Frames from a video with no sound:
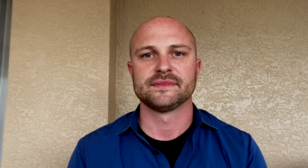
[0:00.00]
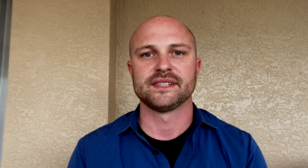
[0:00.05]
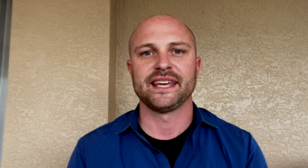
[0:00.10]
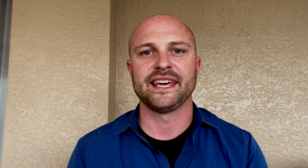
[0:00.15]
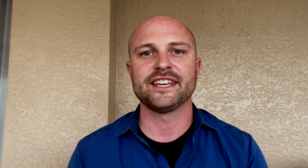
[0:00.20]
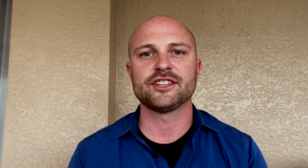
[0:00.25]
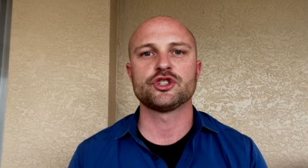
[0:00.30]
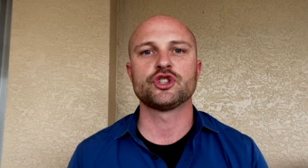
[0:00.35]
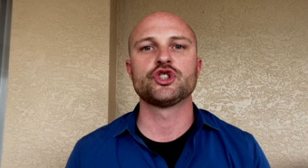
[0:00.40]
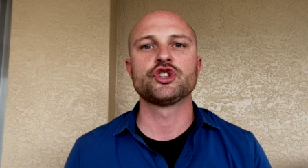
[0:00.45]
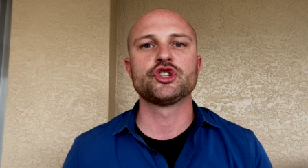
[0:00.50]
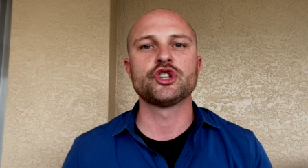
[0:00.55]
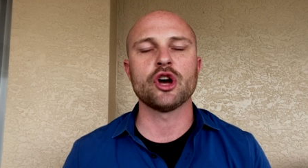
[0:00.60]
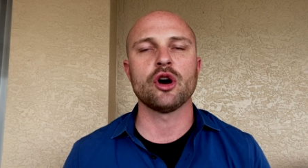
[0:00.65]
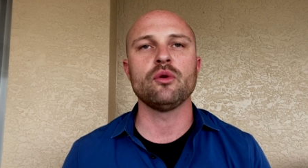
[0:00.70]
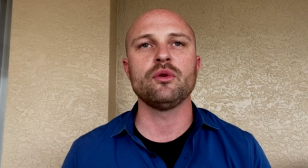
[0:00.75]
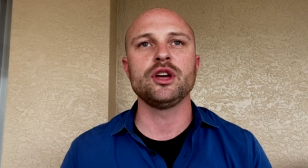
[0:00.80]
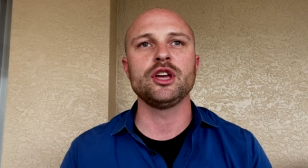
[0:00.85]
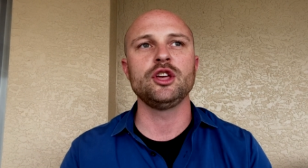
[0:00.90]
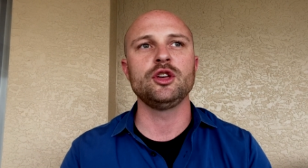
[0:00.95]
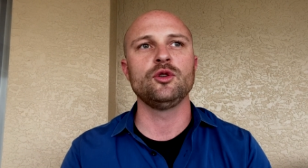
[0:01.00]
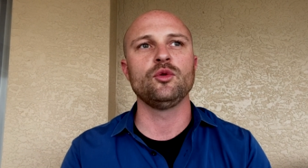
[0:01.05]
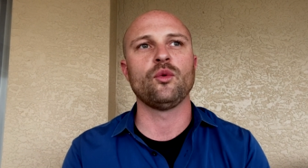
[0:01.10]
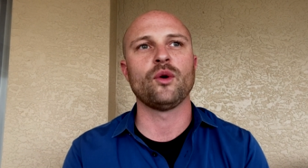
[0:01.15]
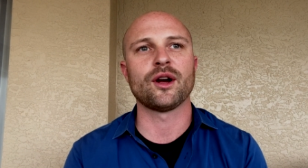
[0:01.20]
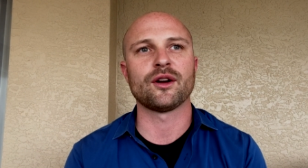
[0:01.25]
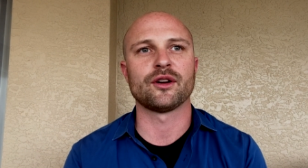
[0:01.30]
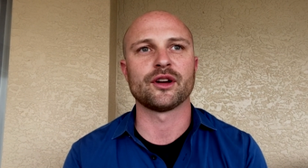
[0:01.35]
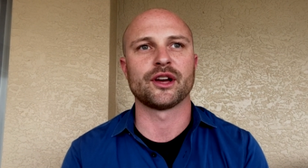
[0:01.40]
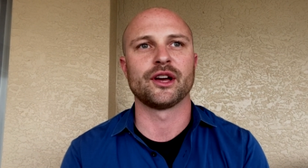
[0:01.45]
It's showing you
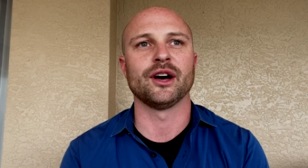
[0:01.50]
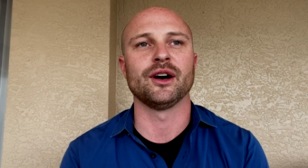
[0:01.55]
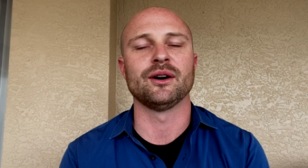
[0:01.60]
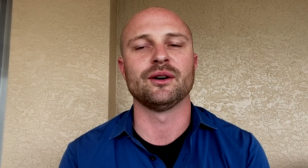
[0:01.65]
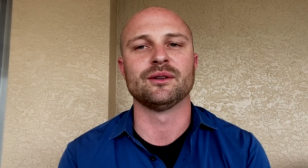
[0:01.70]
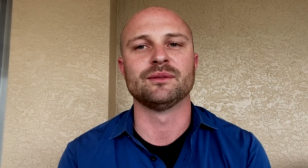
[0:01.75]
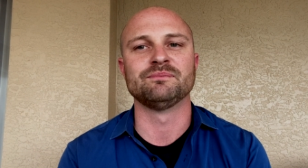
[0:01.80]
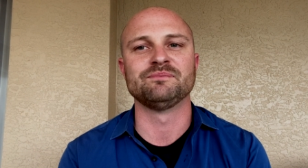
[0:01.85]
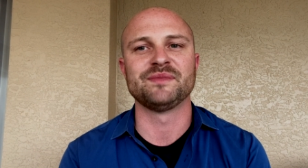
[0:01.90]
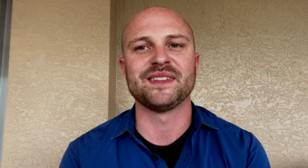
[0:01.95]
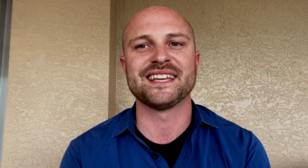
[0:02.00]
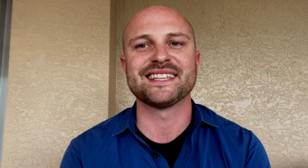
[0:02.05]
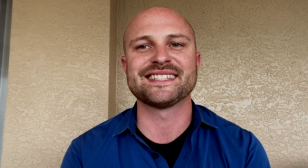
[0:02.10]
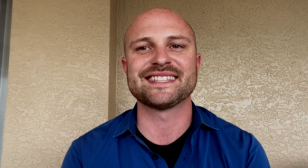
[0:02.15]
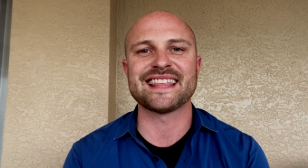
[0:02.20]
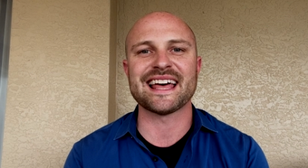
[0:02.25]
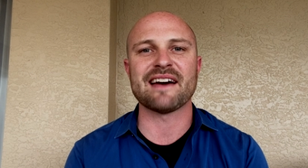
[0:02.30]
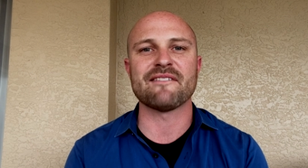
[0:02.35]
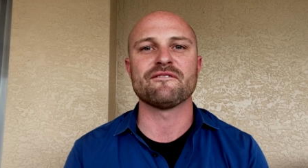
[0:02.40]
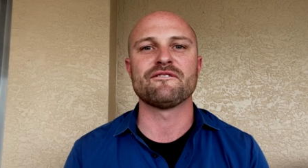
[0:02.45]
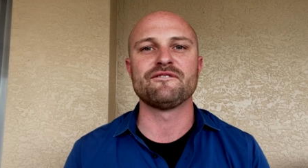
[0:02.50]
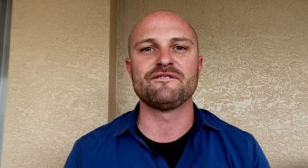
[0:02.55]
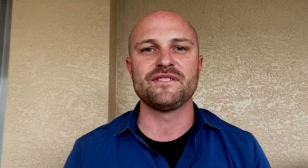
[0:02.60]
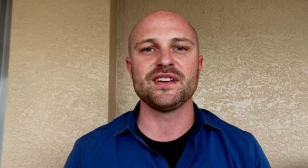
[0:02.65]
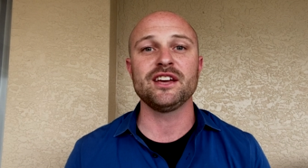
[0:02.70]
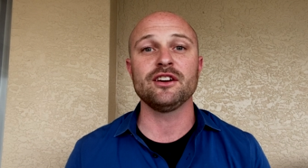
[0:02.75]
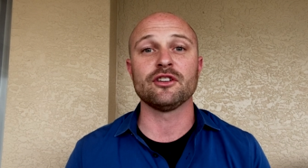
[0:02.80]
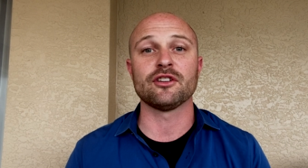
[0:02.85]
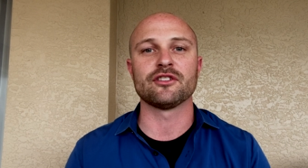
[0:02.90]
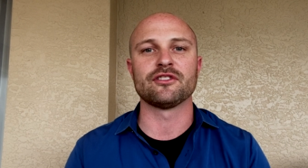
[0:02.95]
where to go. It's that
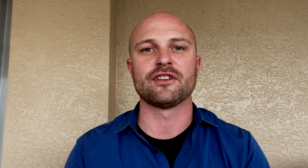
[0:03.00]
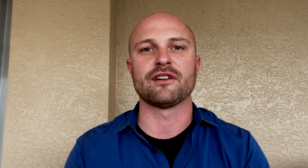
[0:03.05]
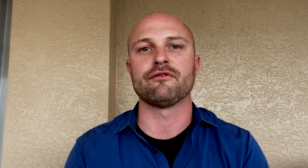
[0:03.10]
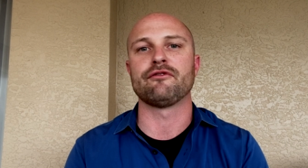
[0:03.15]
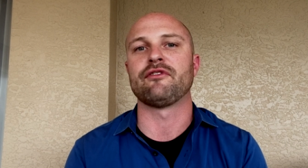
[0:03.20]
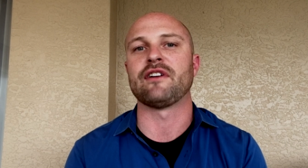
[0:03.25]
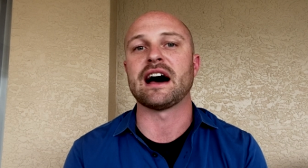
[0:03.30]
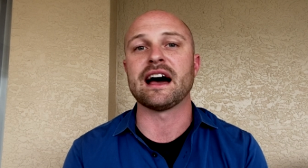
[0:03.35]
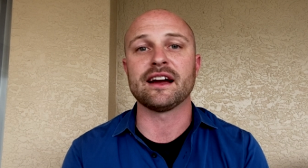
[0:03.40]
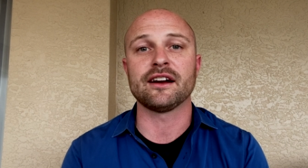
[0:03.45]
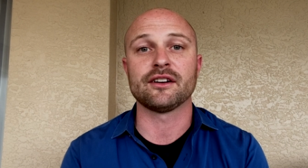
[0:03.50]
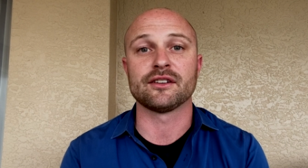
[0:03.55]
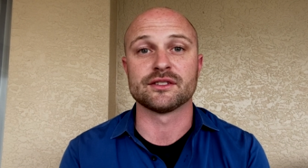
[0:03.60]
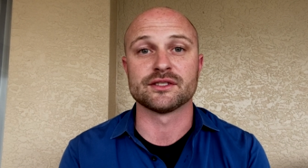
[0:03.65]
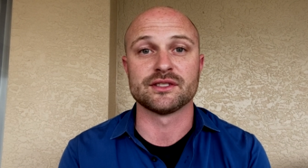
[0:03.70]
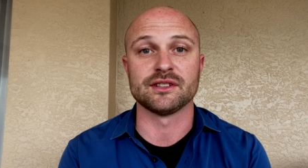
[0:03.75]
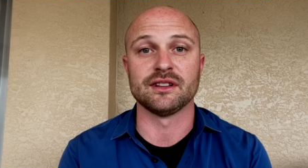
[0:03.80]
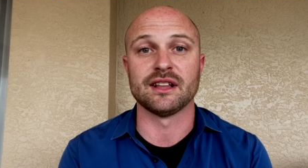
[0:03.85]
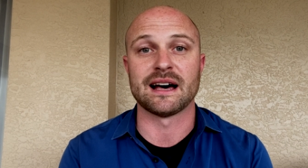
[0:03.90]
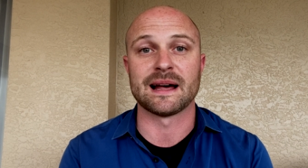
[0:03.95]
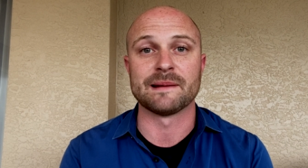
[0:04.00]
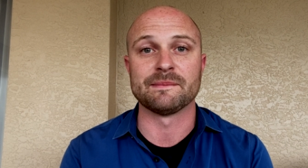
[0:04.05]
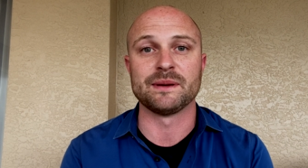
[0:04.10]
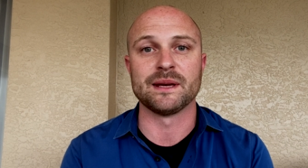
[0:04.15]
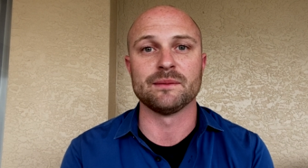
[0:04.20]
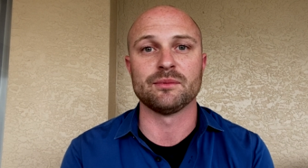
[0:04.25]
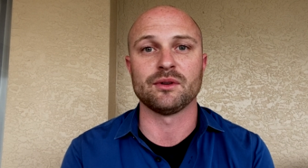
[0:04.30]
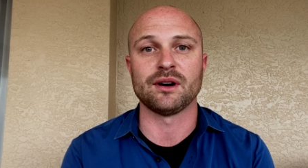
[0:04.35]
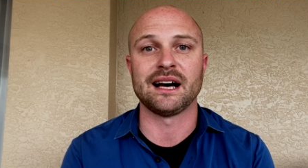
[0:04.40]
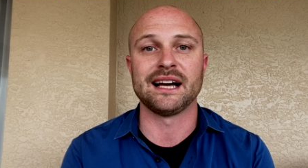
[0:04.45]
fear that fires a lot of
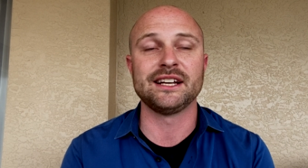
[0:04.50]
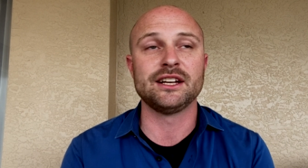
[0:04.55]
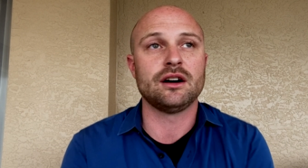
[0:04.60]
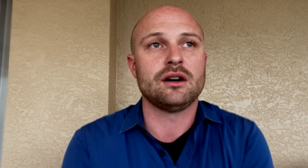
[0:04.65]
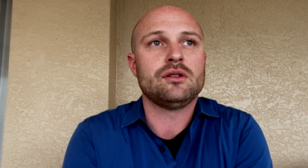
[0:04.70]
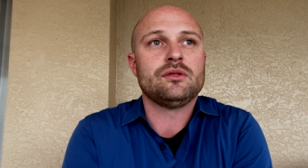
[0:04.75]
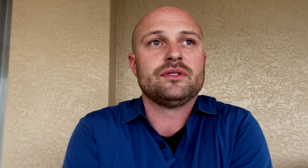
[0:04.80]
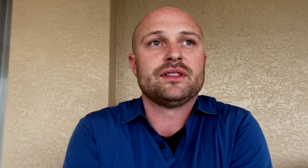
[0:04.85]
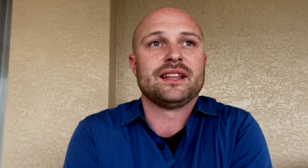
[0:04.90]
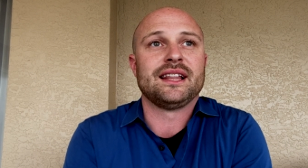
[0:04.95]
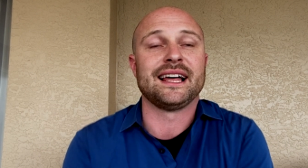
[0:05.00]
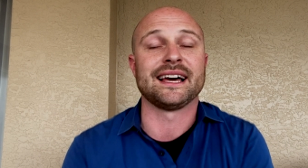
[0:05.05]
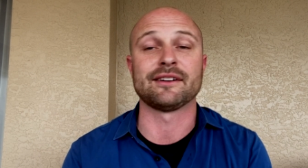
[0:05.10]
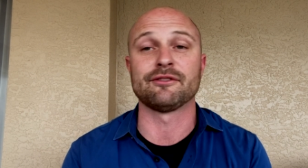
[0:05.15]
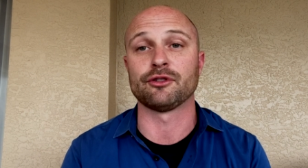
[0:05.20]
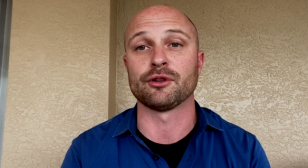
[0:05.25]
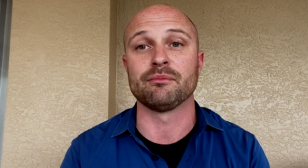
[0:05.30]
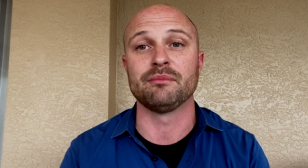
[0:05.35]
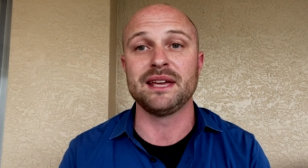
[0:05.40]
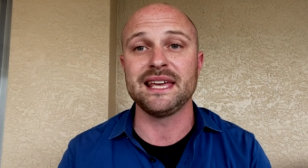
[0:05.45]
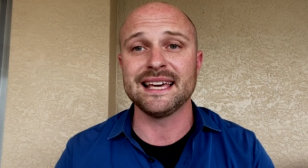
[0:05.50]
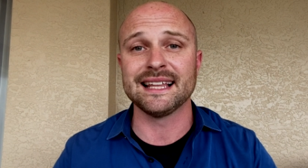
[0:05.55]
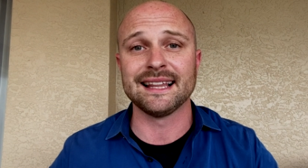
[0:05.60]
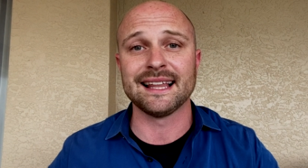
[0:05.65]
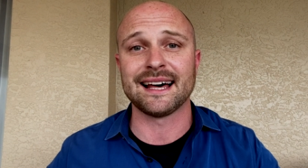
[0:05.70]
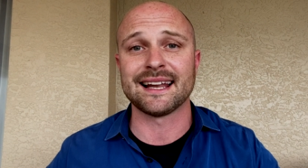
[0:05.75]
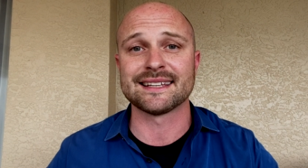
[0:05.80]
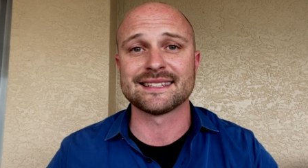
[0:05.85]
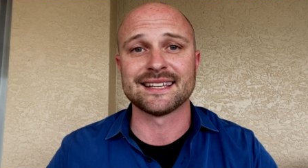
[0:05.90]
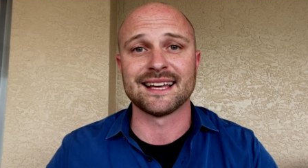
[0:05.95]
people. I know that, like, for me, a
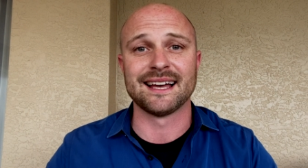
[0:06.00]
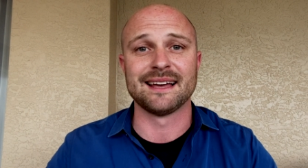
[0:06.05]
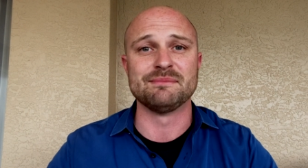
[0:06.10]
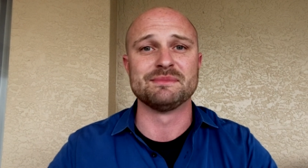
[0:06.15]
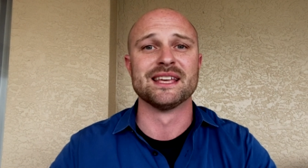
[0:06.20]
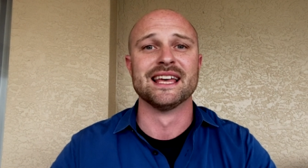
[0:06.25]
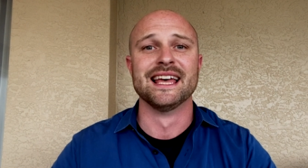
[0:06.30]
lot of times,